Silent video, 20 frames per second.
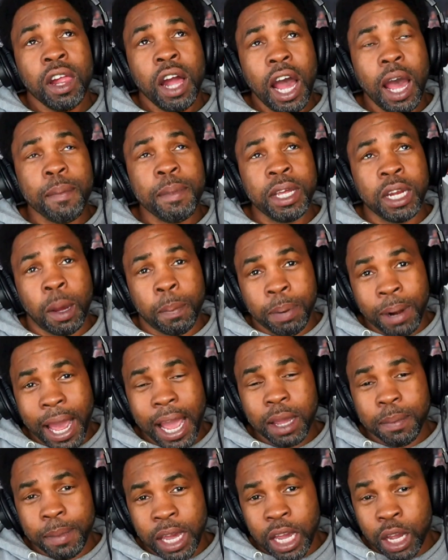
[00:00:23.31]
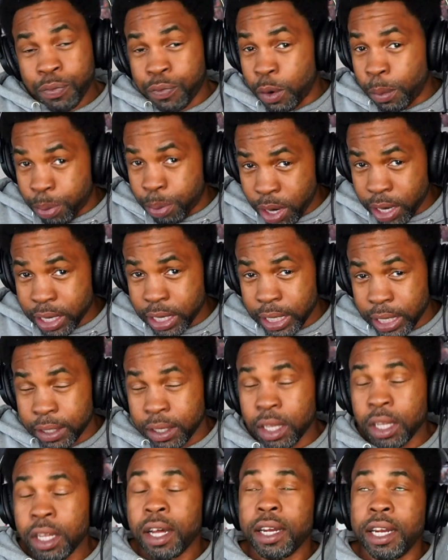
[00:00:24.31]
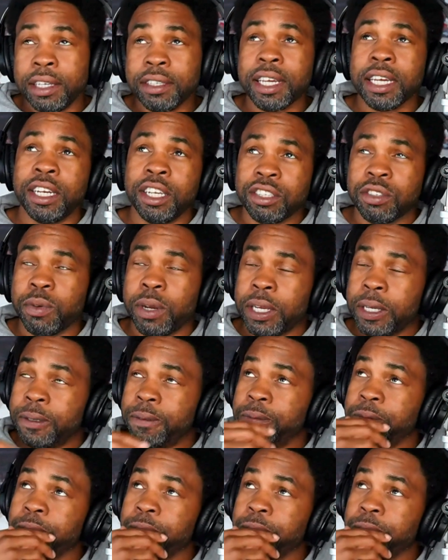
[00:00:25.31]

I mean, a black man from Brooklyn. Let's get this straight.